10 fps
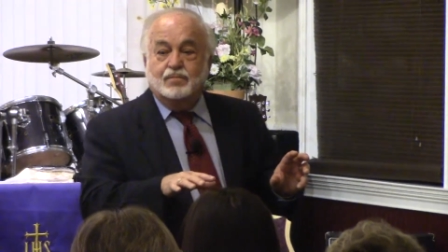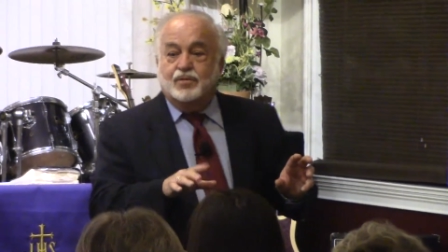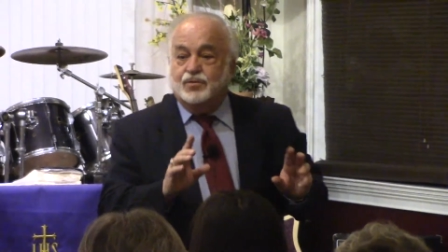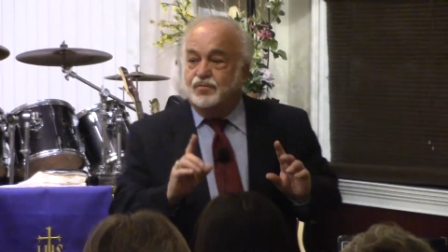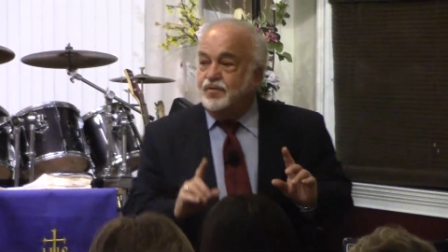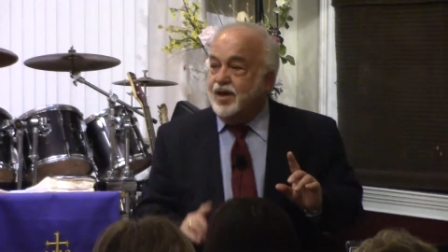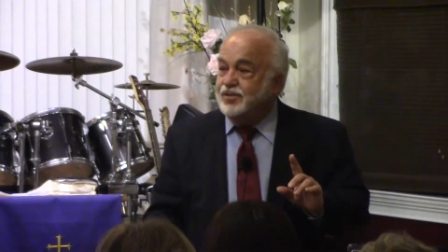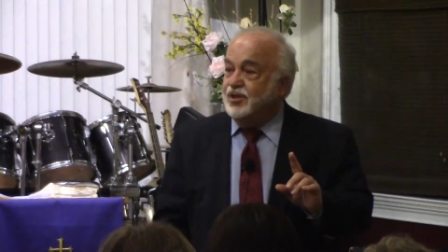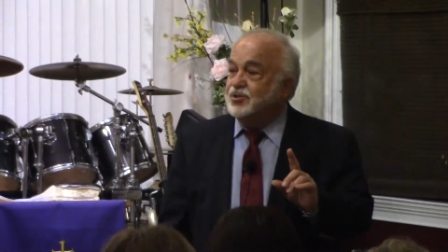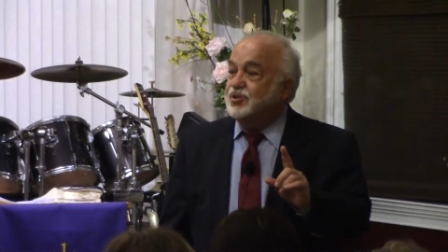but the
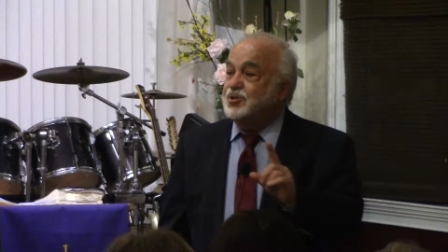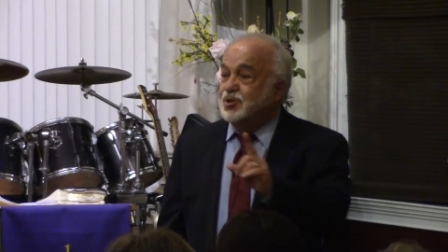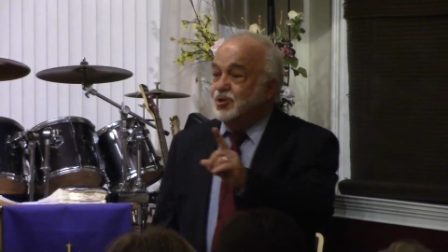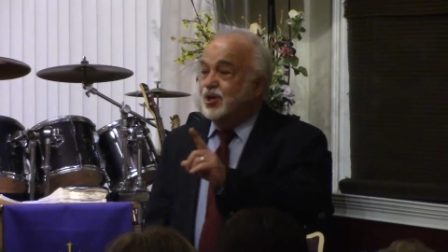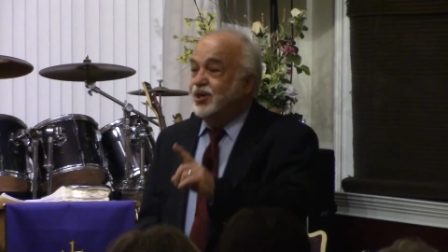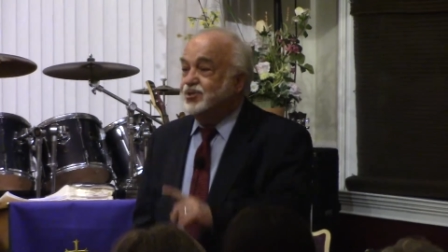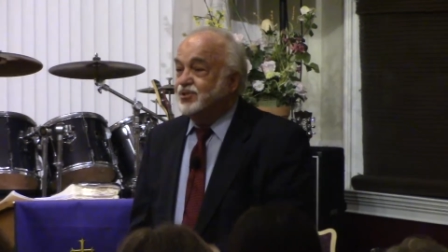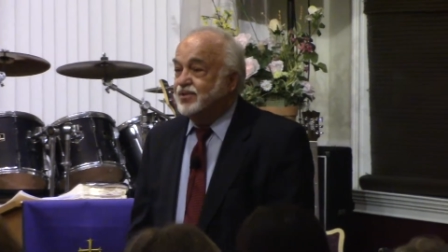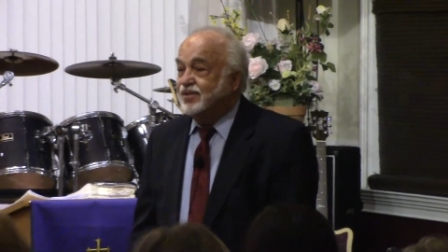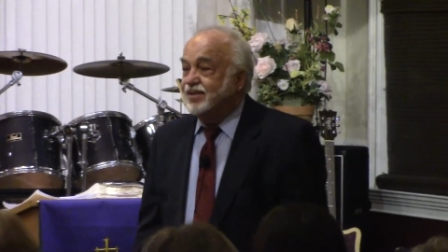fact that she's
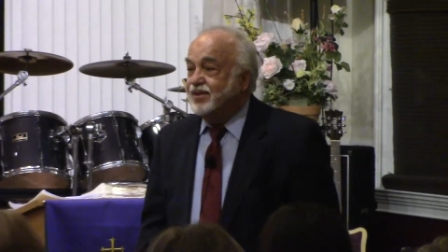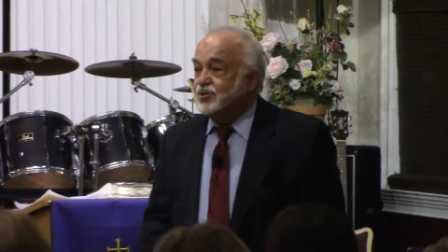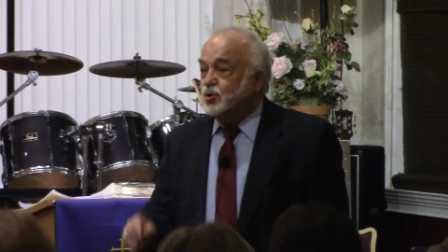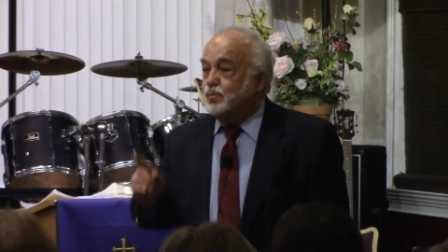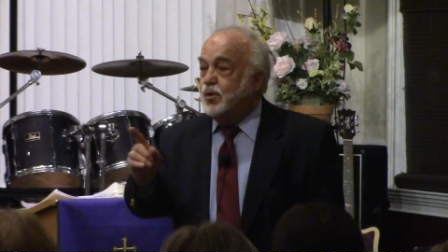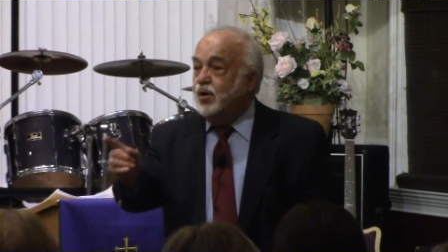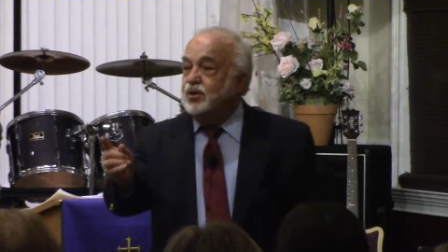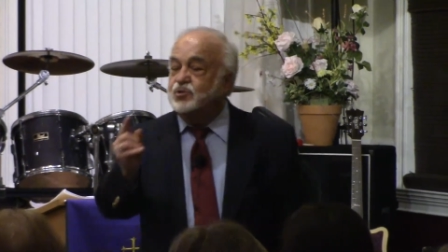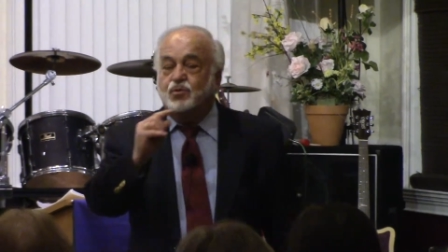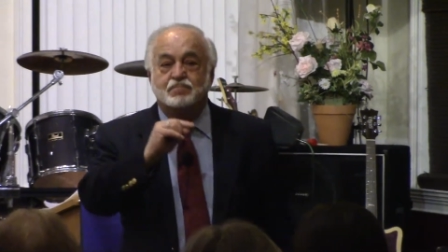engaged. So
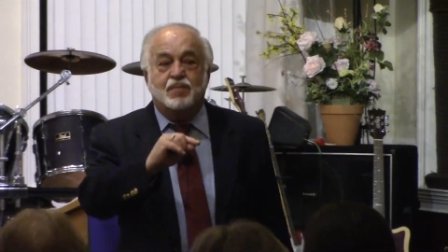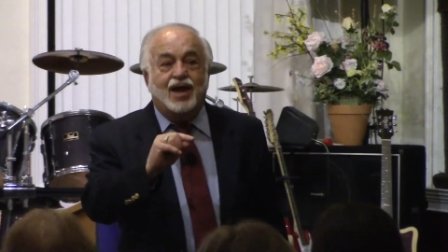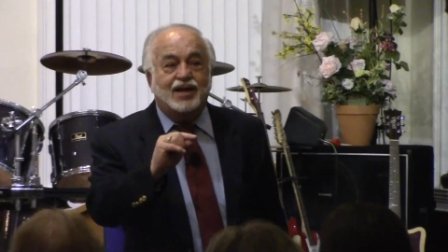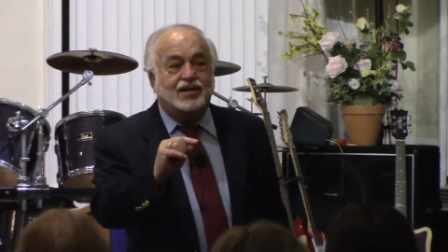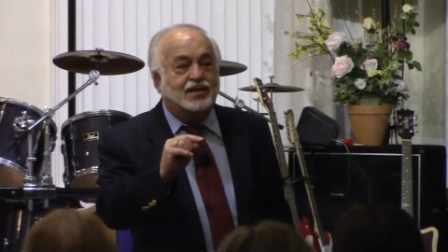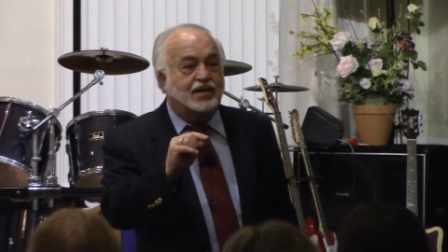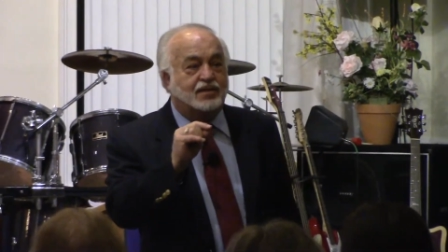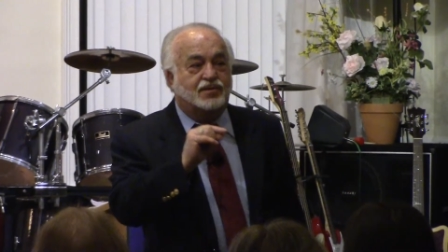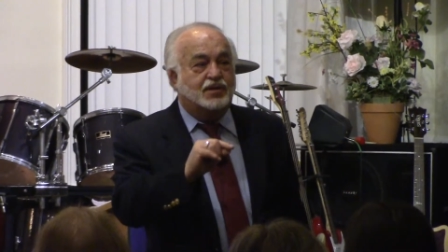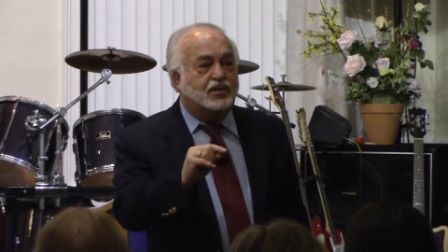Paul is
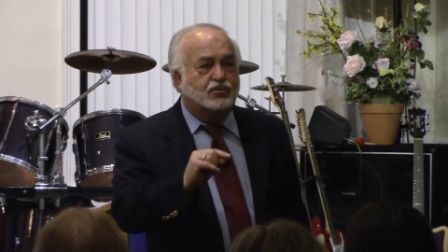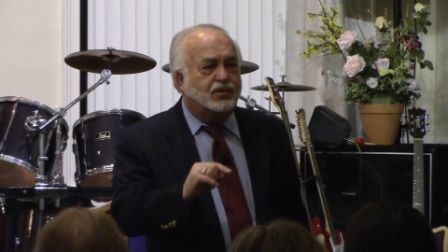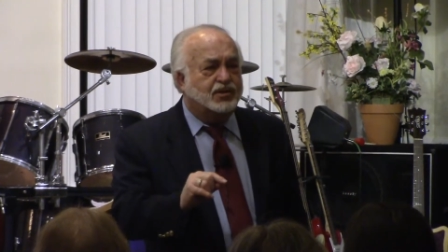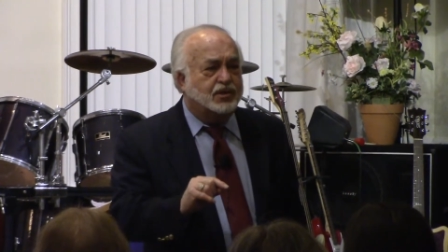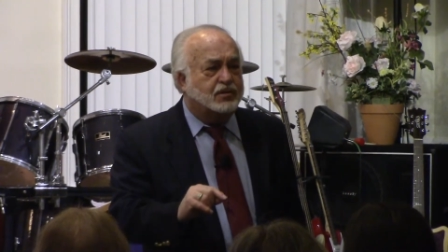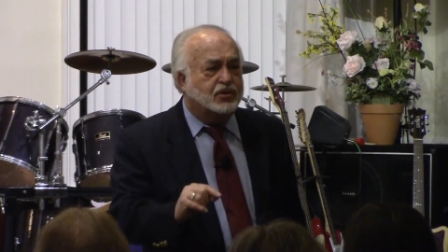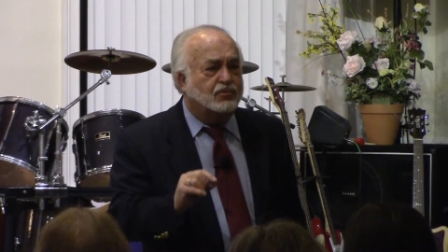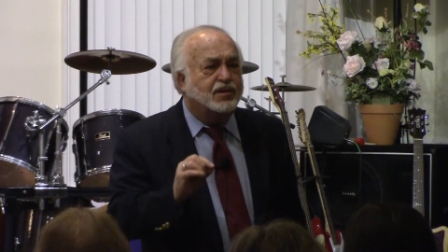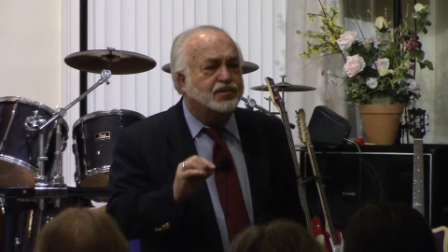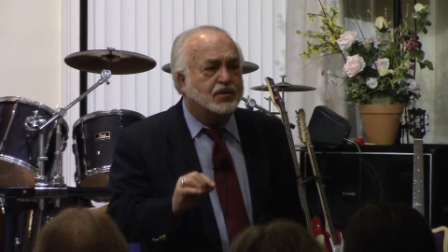reminding the Christian,
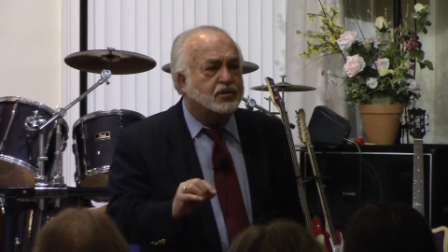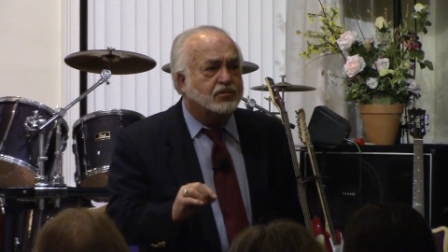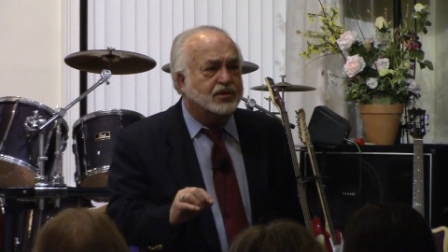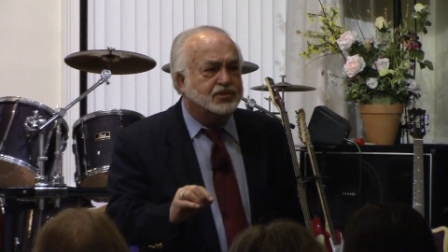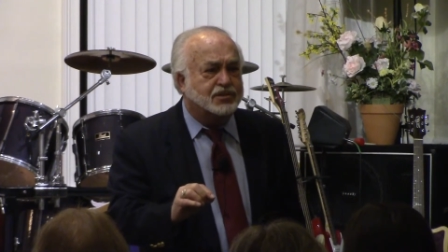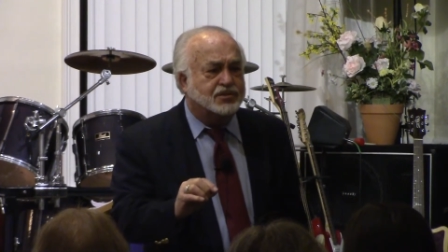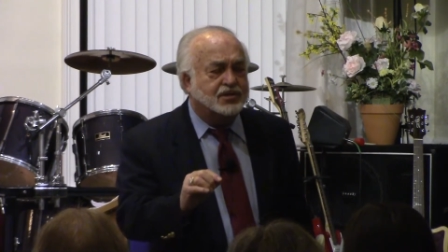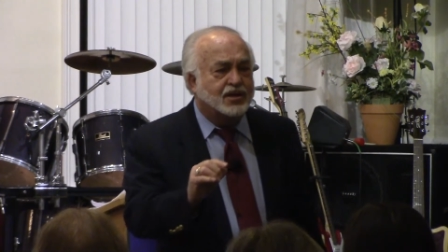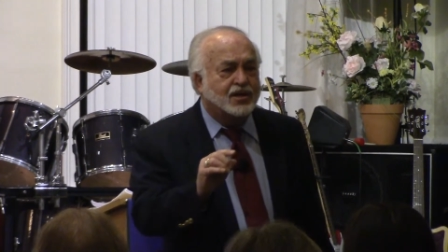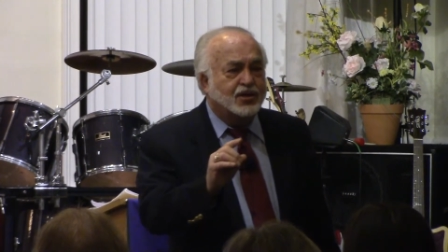Corinthian
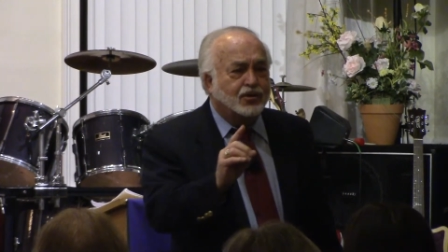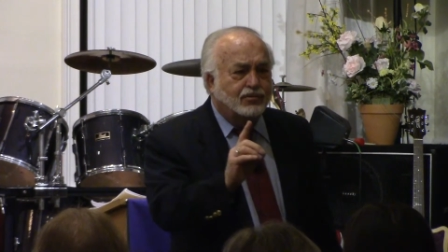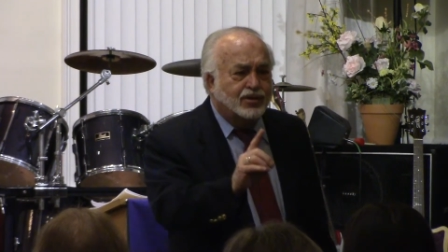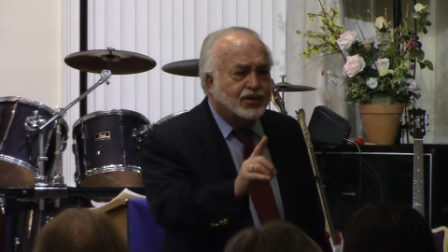Christians, you're